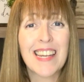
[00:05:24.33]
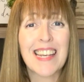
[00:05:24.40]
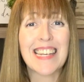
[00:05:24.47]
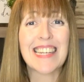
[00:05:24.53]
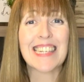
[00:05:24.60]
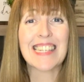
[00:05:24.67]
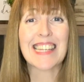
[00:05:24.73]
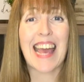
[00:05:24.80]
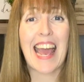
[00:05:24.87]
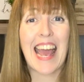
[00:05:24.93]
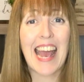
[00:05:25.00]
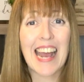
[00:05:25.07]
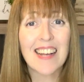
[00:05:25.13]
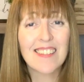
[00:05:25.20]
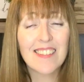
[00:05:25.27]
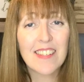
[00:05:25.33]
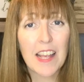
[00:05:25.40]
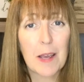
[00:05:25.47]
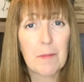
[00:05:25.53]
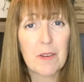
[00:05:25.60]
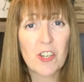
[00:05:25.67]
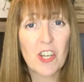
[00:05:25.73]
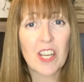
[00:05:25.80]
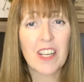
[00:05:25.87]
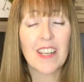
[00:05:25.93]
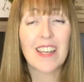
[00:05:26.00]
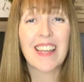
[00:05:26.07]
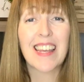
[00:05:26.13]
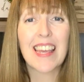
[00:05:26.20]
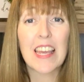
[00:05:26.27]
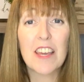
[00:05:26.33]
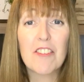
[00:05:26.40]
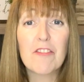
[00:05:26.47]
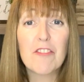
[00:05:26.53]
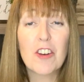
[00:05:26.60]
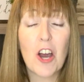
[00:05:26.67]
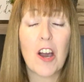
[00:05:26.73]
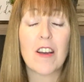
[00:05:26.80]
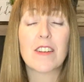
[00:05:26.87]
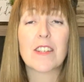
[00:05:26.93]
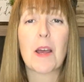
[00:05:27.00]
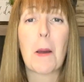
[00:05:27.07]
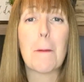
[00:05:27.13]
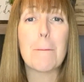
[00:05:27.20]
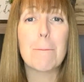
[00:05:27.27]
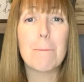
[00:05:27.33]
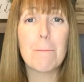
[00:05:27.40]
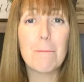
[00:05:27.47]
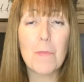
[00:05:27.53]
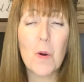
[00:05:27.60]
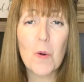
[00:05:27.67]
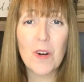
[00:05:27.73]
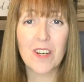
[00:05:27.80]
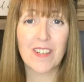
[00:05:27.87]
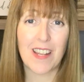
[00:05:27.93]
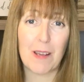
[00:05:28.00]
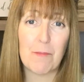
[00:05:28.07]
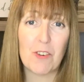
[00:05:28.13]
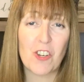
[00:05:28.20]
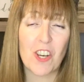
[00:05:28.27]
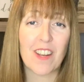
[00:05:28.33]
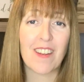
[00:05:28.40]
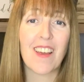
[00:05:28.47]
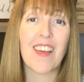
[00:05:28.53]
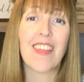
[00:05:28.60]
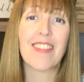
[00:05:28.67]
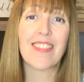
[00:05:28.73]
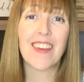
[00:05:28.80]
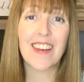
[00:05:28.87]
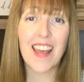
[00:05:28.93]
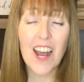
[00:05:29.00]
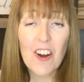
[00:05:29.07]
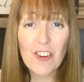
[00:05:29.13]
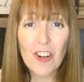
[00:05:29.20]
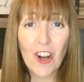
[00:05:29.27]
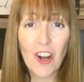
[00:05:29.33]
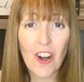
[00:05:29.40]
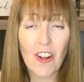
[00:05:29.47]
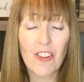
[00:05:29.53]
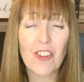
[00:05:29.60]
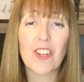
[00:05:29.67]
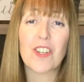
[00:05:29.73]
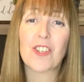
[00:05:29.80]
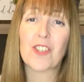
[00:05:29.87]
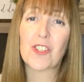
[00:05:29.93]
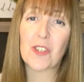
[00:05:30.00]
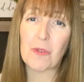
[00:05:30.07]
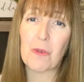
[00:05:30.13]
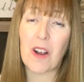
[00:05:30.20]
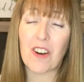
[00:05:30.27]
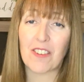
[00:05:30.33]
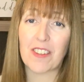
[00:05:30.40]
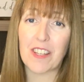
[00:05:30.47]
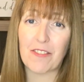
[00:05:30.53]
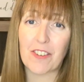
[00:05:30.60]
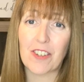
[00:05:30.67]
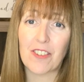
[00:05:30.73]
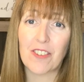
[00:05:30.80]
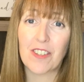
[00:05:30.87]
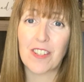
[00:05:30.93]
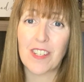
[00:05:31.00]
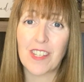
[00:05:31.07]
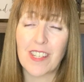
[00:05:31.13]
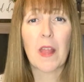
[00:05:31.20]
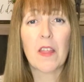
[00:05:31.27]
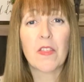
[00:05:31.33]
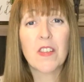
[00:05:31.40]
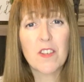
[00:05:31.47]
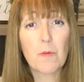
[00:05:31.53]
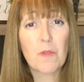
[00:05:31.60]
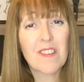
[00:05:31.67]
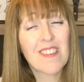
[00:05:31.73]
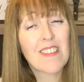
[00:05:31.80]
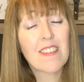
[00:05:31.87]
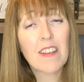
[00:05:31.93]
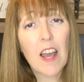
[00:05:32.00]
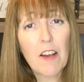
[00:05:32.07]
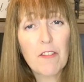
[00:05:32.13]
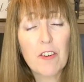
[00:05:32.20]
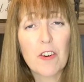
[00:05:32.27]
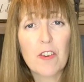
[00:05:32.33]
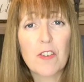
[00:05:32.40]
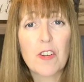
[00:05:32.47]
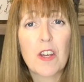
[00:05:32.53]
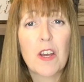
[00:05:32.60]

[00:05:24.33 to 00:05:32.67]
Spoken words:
is as damaging, if not more damaging, than alcohol to our liver. This was discovered